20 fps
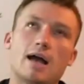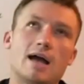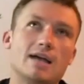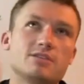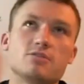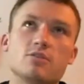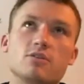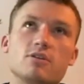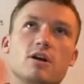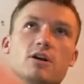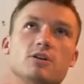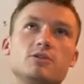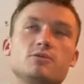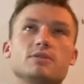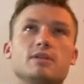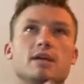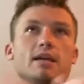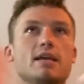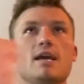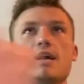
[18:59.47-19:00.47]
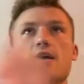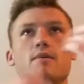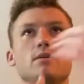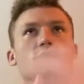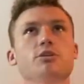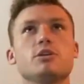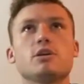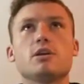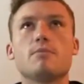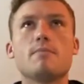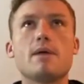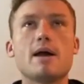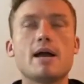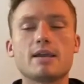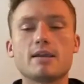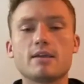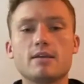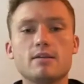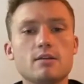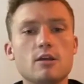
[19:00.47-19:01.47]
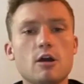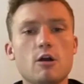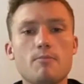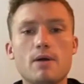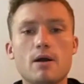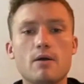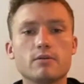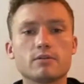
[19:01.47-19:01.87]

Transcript: school coach was like, "Yeah, why don't you come back and help out with